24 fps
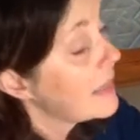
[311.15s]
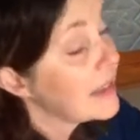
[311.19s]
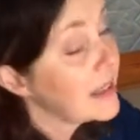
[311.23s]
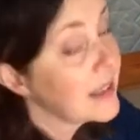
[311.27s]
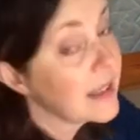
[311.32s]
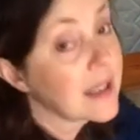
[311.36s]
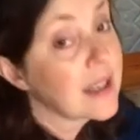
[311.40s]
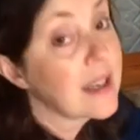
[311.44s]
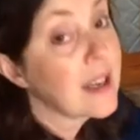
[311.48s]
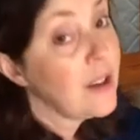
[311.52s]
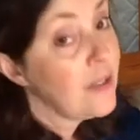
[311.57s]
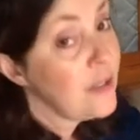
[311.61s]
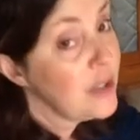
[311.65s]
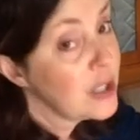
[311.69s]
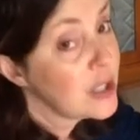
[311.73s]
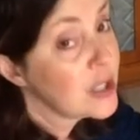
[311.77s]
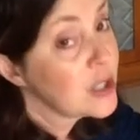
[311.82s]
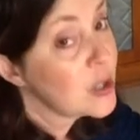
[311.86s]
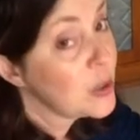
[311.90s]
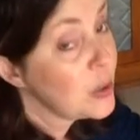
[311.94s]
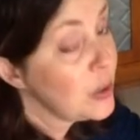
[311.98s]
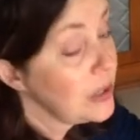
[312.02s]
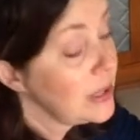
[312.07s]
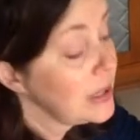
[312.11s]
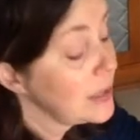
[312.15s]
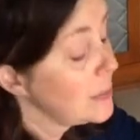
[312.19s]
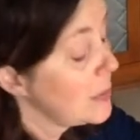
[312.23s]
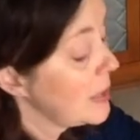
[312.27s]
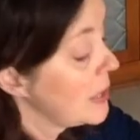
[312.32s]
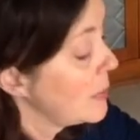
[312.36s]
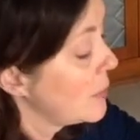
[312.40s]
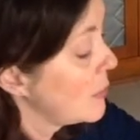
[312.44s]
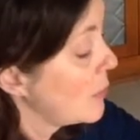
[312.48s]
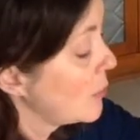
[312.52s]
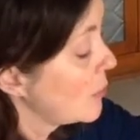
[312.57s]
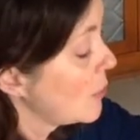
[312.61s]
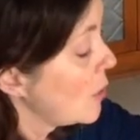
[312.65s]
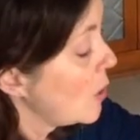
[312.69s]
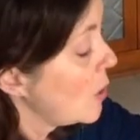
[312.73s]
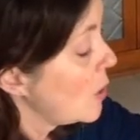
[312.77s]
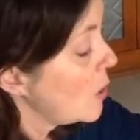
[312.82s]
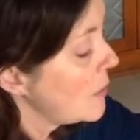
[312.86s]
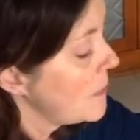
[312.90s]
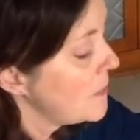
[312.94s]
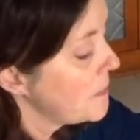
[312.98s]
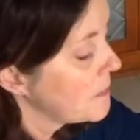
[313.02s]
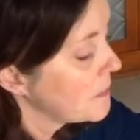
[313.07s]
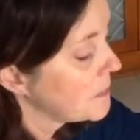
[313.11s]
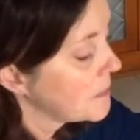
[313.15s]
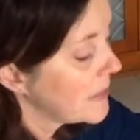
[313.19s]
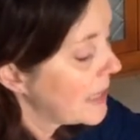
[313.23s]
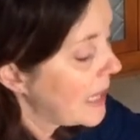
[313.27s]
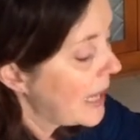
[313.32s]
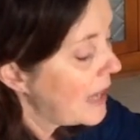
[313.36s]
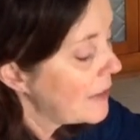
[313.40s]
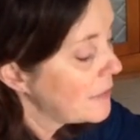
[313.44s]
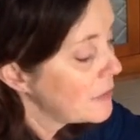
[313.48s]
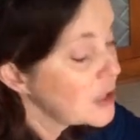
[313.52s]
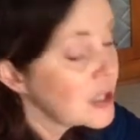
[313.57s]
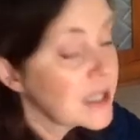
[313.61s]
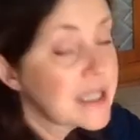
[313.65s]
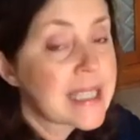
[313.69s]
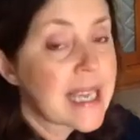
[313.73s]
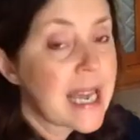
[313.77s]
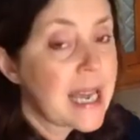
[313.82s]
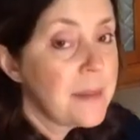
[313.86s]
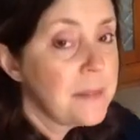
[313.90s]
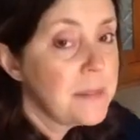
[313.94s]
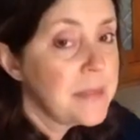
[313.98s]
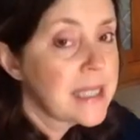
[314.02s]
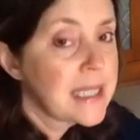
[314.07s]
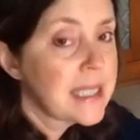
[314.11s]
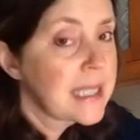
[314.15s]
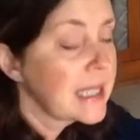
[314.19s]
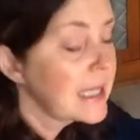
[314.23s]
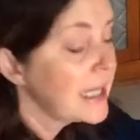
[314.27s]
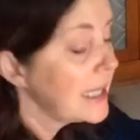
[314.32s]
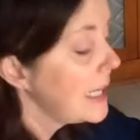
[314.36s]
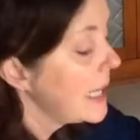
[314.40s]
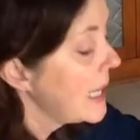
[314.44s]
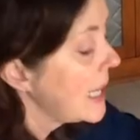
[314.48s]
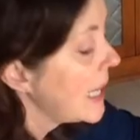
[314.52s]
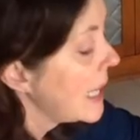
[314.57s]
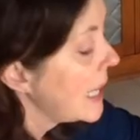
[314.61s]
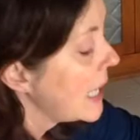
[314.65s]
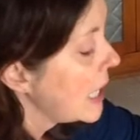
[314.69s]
the coveted toilet paper roll after it's empty,